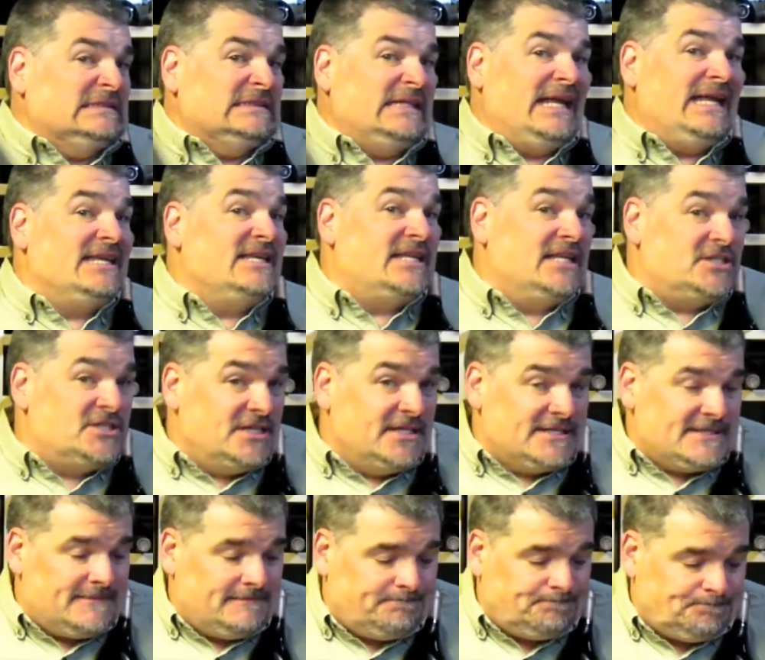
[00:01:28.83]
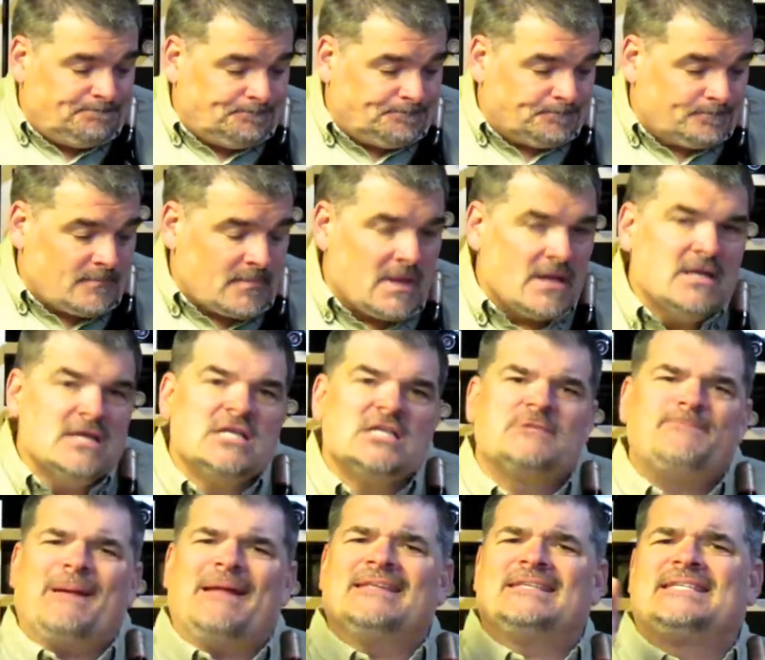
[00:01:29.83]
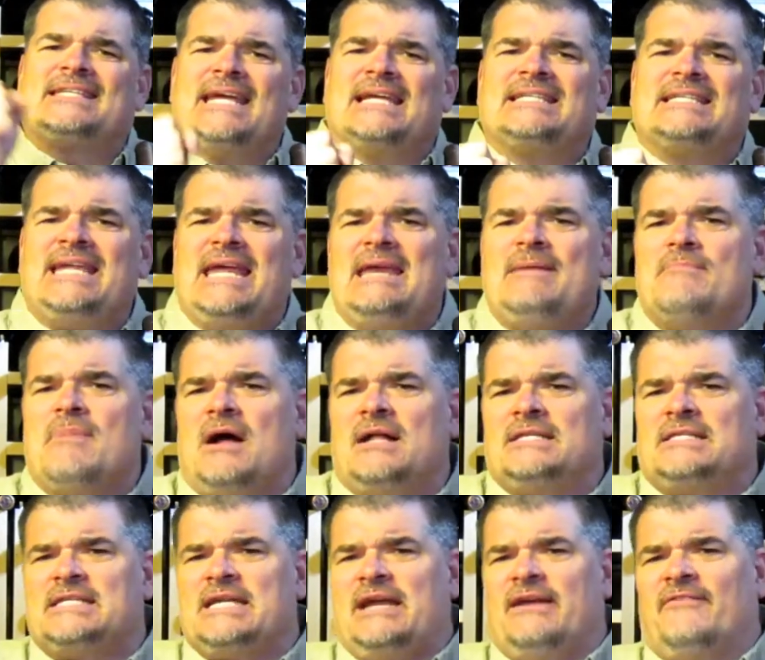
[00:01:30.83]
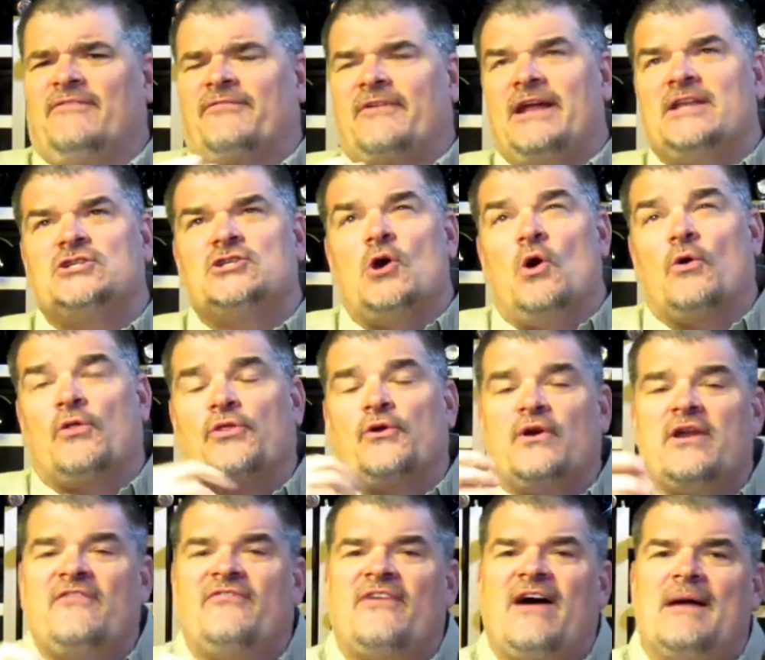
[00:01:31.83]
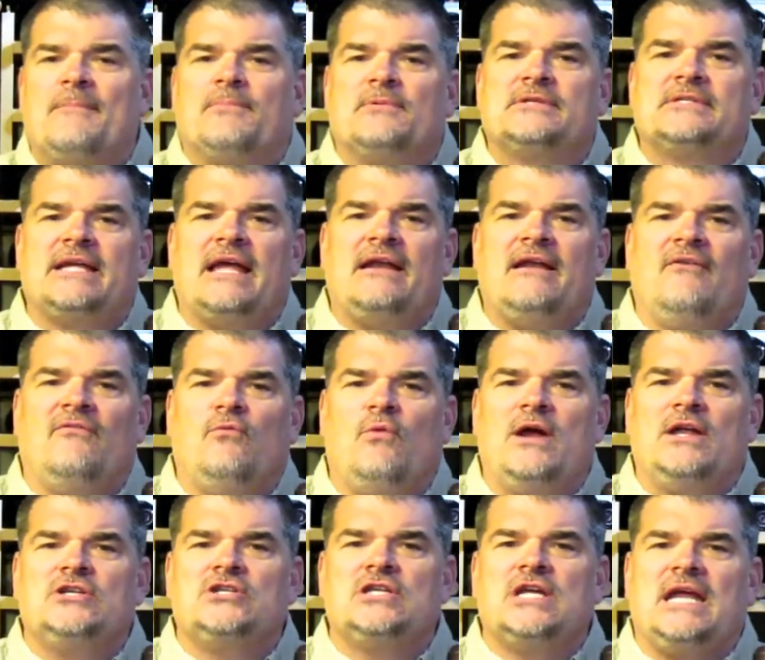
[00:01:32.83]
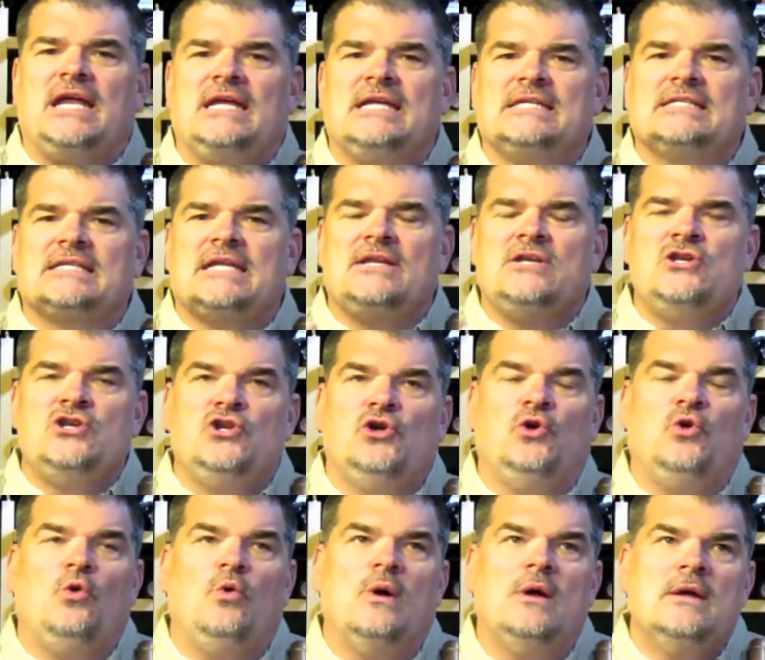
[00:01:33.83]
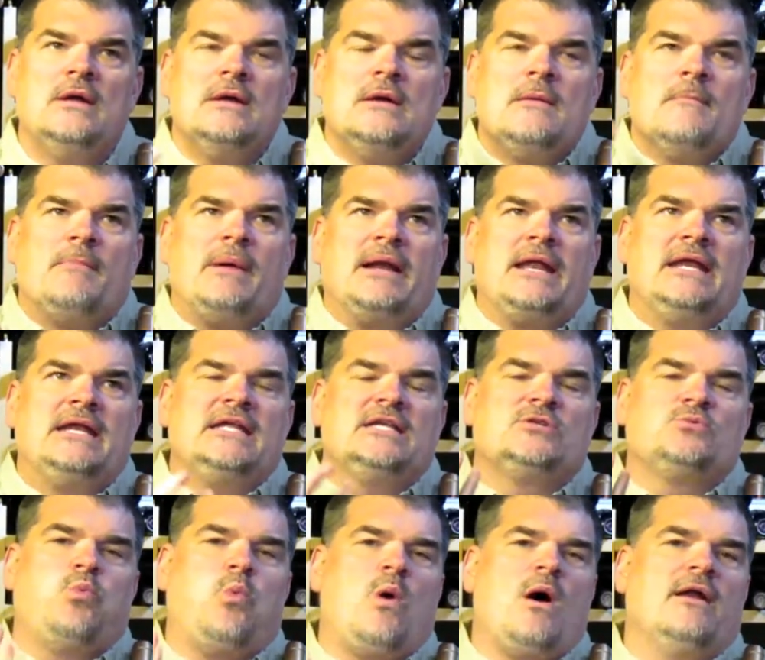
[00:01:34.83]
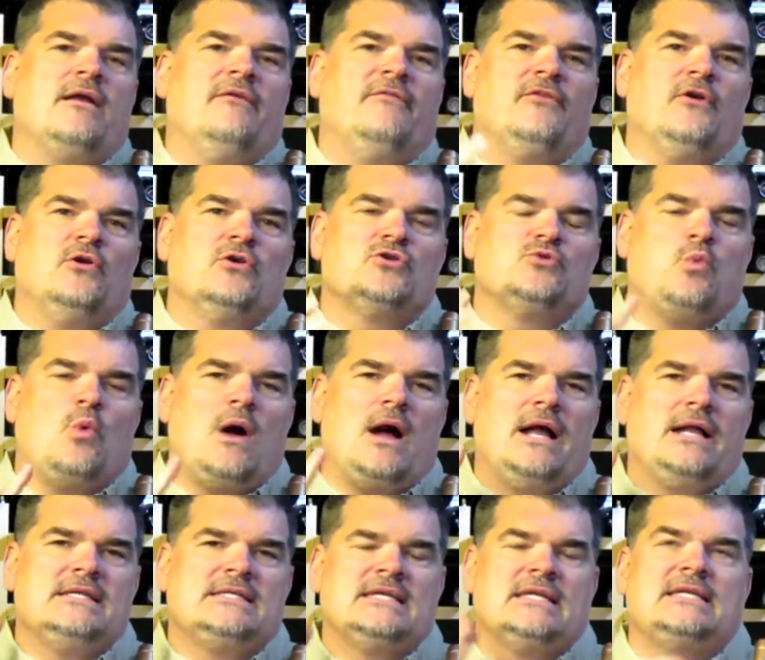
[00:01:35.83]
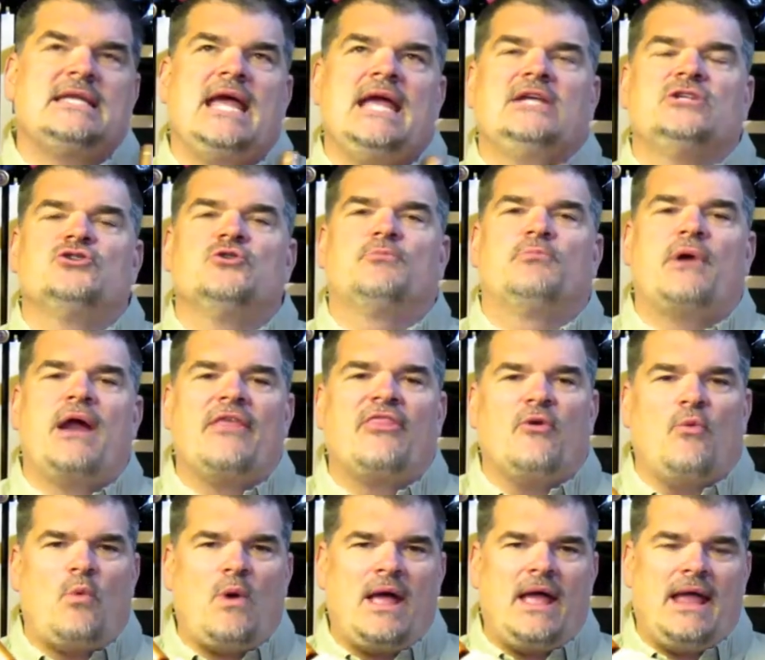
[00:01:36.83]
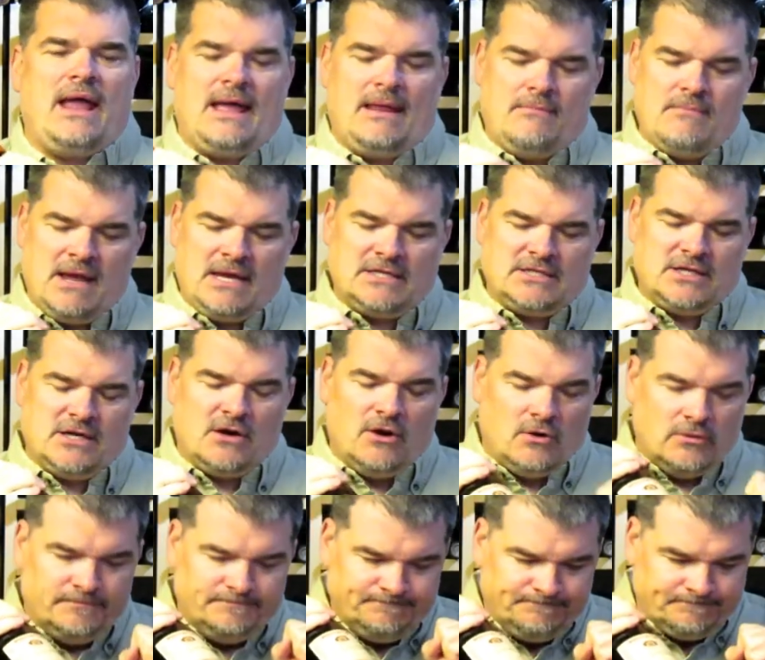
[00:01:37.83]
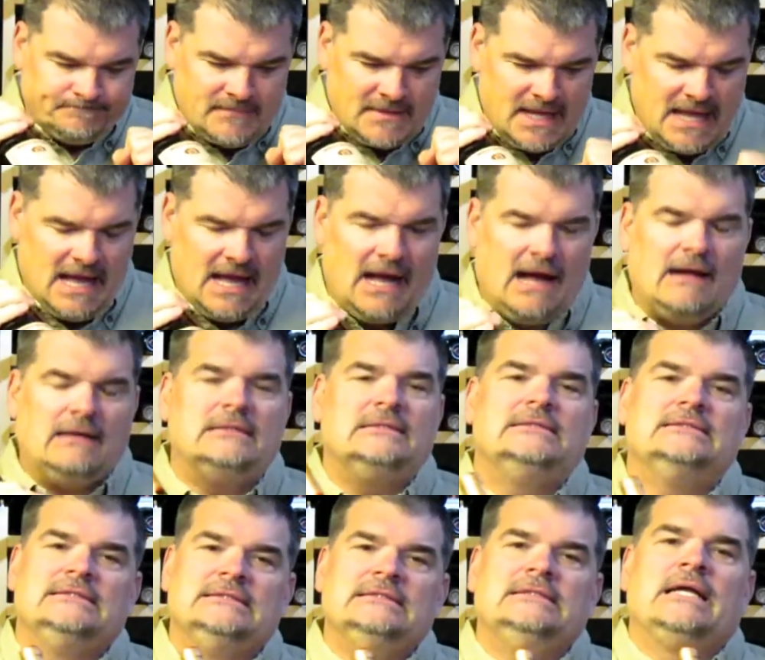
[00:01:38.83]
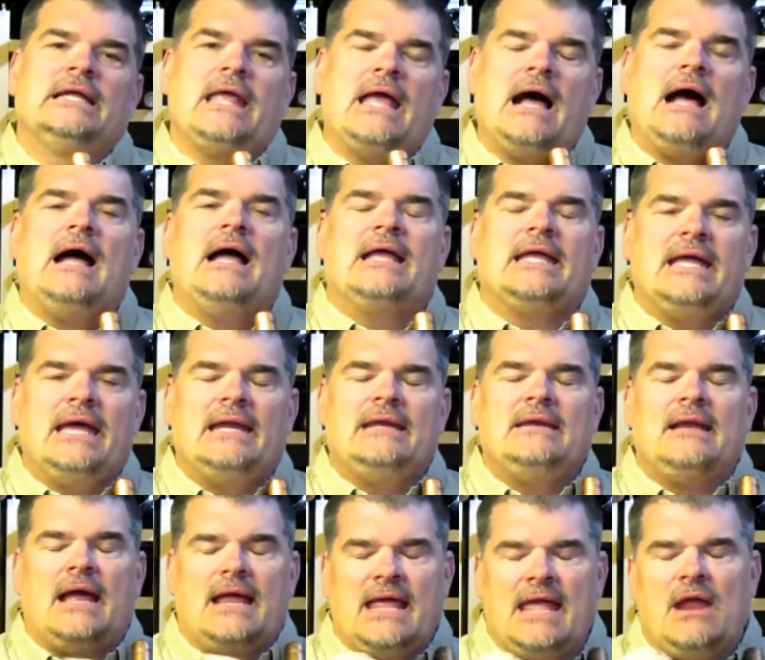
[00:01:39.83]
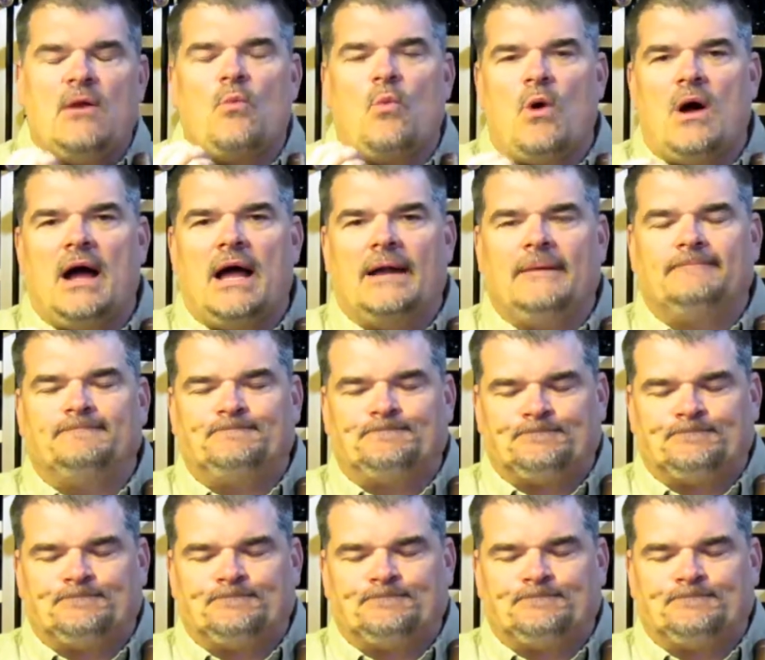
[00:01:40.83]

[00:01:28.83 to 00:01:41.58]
indigenous. Spends sixteen months in French oak, thirty-five percent of which is new. But it is one of those wines that takes your breath away and makes you go, yeah, yeah, I get, I get why.